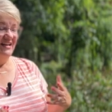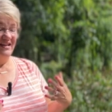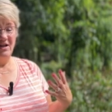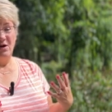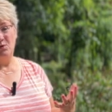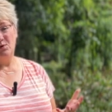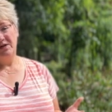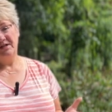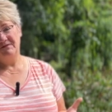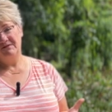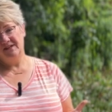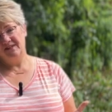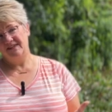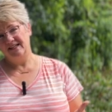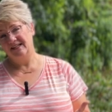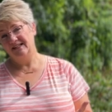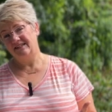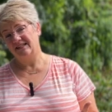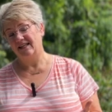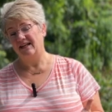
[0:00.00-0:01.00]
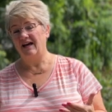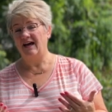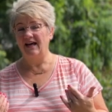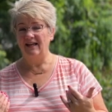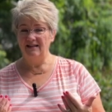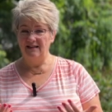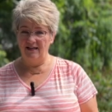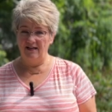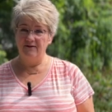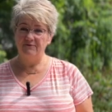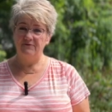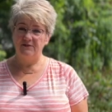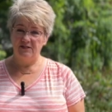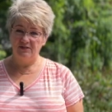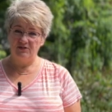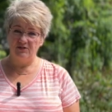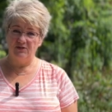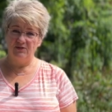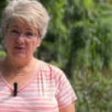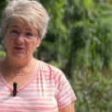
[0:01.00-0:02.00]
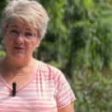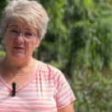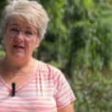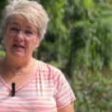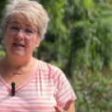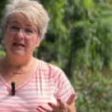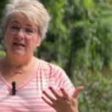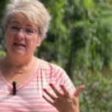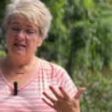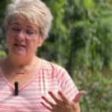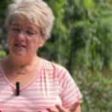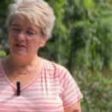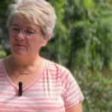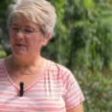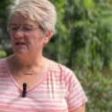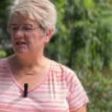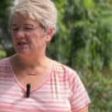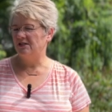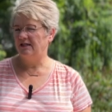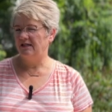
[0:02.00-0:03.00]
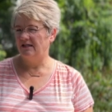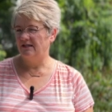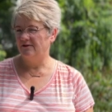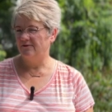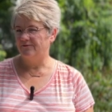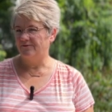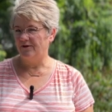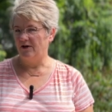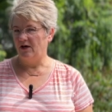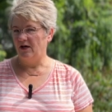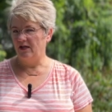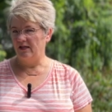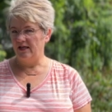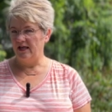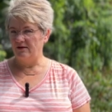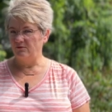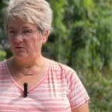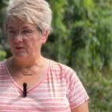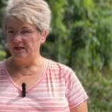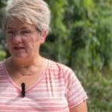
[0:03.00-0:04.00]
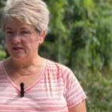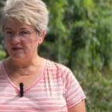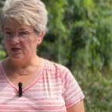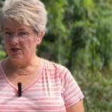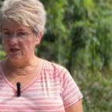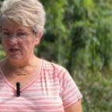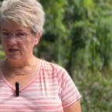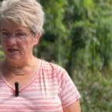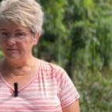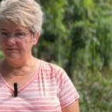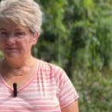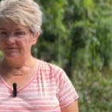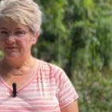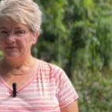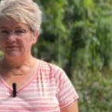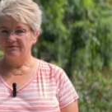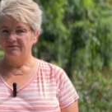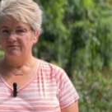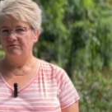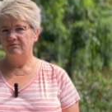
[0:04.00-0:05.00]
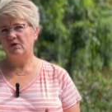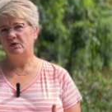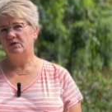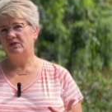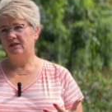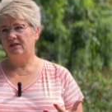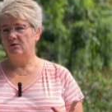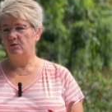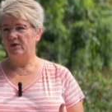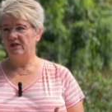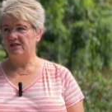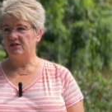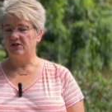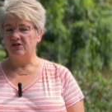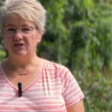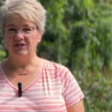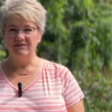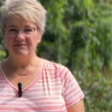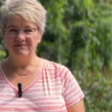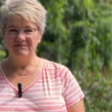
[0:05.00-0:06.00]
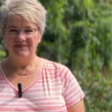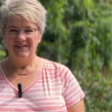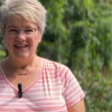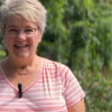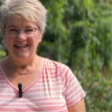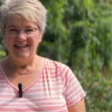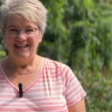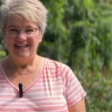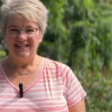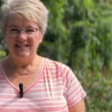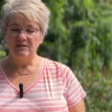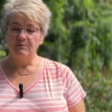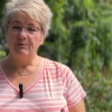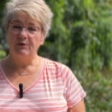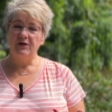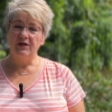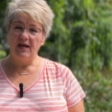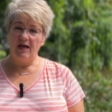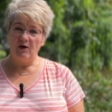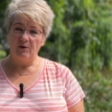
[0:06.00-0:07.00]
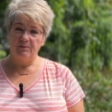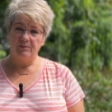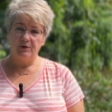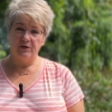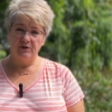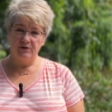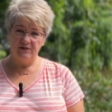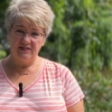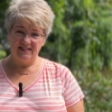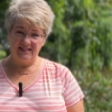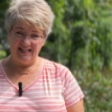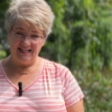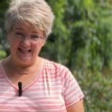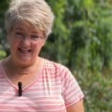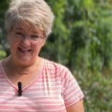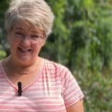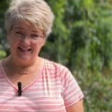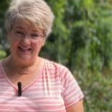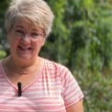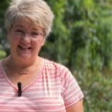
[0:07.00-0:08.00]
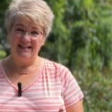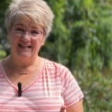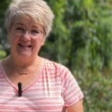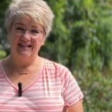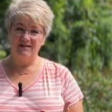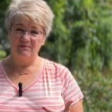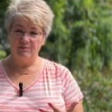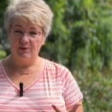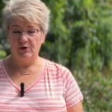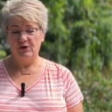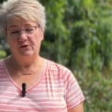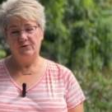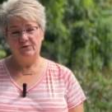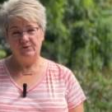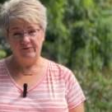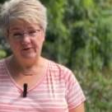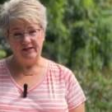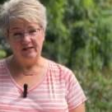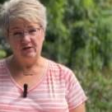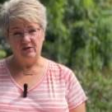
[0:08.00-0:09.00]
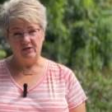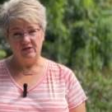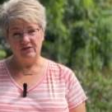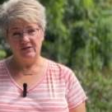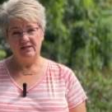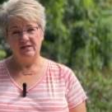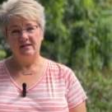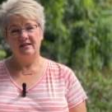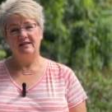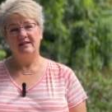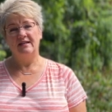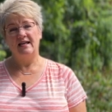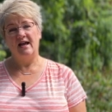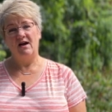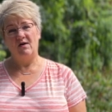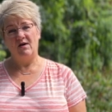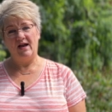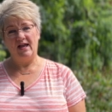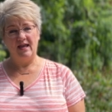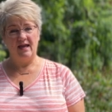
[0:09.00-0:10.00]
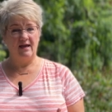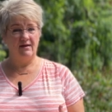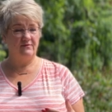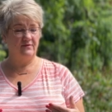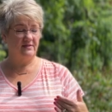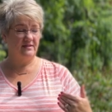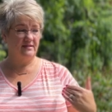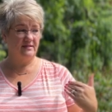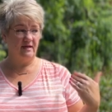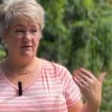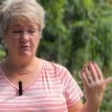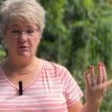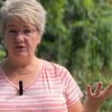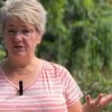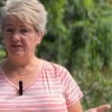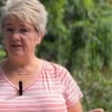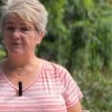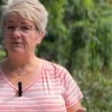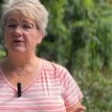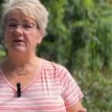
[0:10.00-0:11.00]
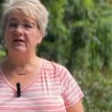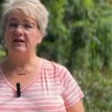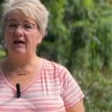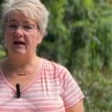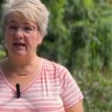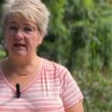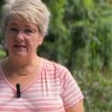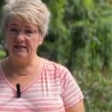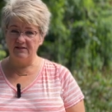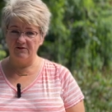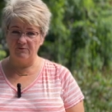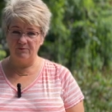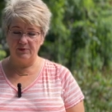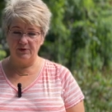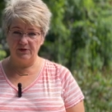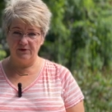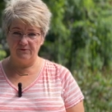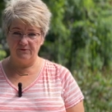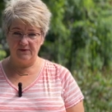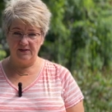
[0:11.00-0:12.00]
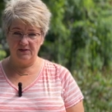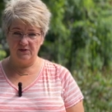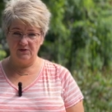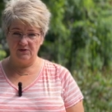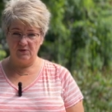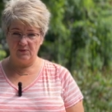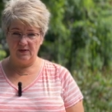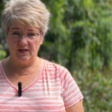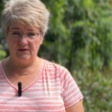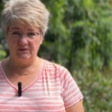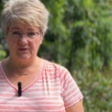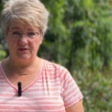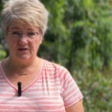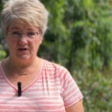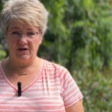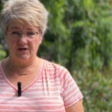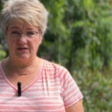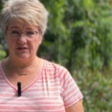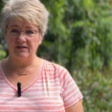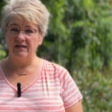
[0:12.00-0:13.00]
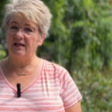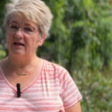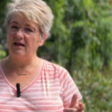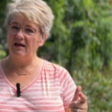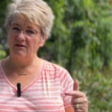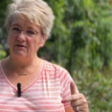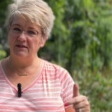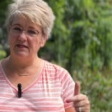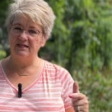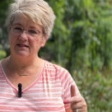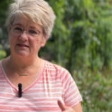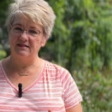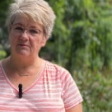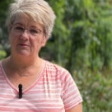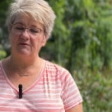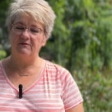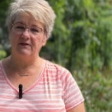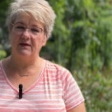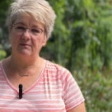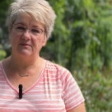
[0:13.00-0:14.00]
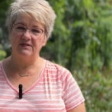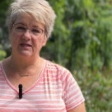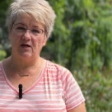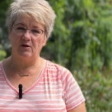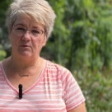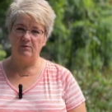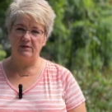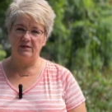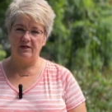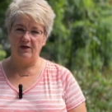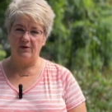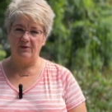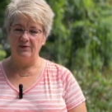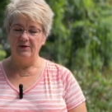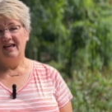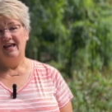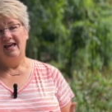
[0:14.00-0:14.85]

Now, one of the things that I love to do, especially in the fall and winter, mostly winter, is put out bird seed in bird feeders. Now, I have several different kinds of bird feeders around the garden, and I'll link some of them down below.